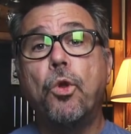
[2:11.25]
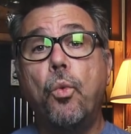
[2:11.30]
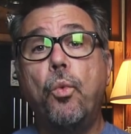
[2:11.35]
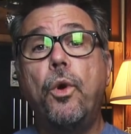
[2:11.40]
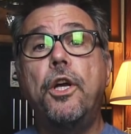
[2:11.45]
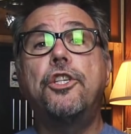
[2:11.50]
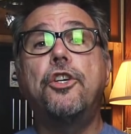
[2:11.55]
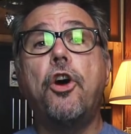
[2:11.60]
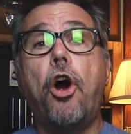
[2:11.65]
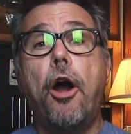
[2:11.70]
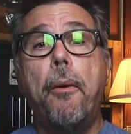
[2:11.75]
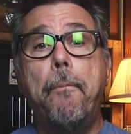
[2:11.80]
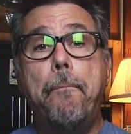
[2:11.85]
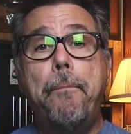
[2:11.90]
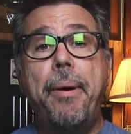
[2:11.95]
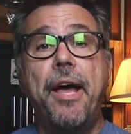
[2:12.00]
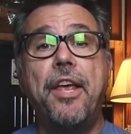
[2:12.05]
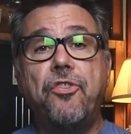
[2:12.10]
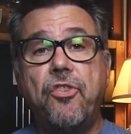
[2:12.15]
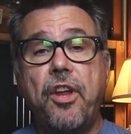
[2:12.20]
which are
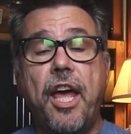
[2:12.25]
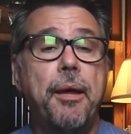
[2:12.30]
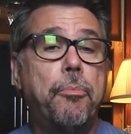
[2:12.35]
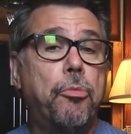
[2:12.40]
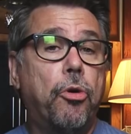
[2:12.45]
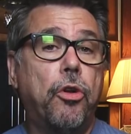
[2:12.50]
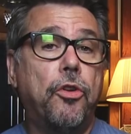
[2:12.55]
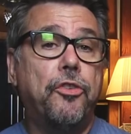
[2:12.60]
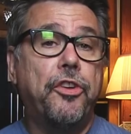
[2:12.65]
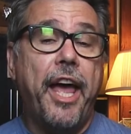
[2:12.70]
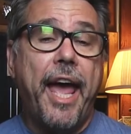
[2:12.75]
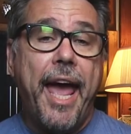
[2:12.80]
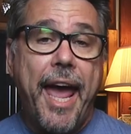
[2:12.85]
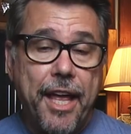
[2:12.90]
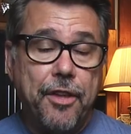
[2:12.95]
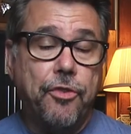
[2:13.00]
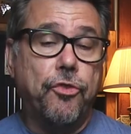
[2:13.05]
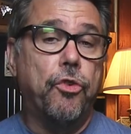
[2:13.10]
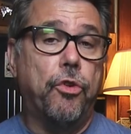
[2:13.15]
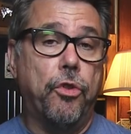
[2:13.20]
best able to
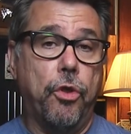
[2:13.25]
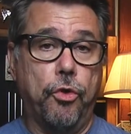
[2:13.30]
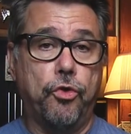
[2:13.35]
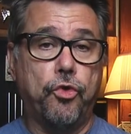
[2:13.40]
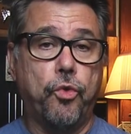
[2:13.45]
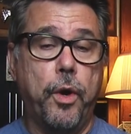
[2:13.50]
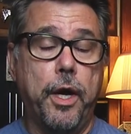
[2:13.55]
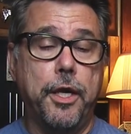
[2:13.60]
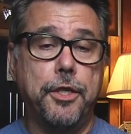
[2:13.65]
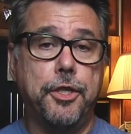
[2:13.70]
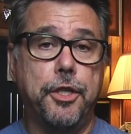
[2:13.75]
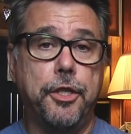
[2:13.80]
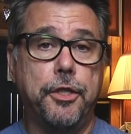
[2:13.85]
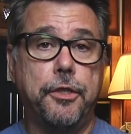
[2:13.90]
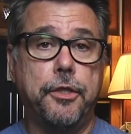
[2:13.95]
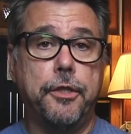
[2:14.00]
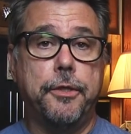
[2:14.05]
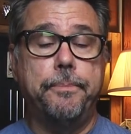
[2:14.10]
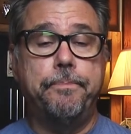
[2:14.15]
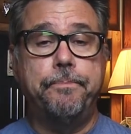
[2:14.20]
answer those
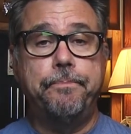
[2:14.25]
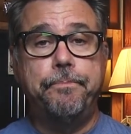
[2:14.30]
questions.